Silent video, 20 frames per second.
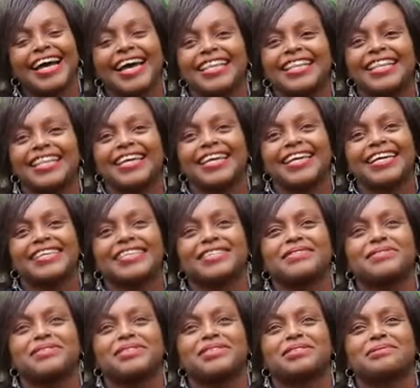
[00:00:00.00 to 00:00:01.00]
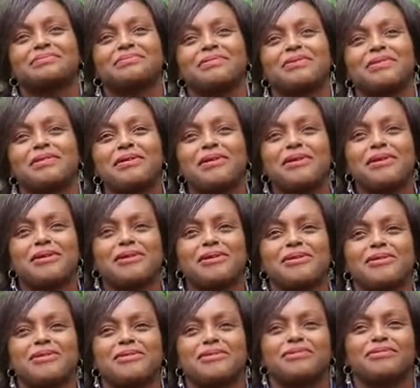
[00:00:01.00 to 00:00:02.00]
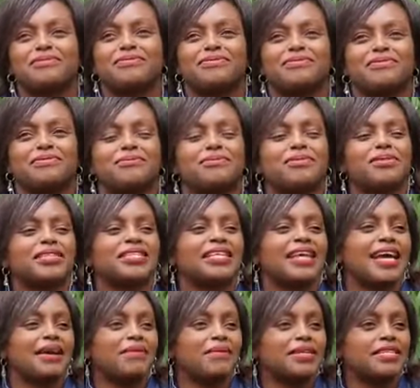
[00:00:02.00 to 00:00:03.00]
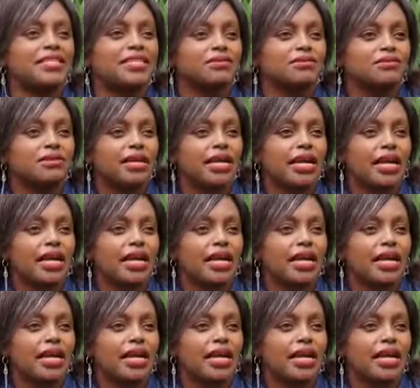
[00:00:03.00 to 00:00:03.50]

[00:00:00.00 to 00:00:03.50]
I think it was more of what I wanted to